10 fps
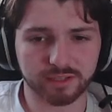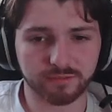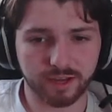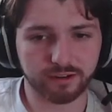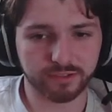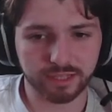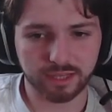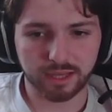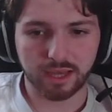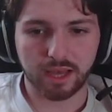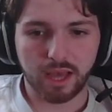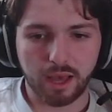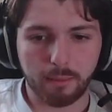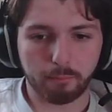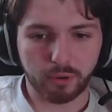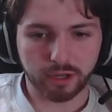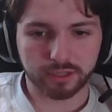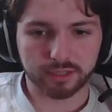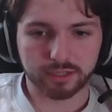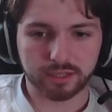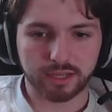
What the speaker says: fan of it. But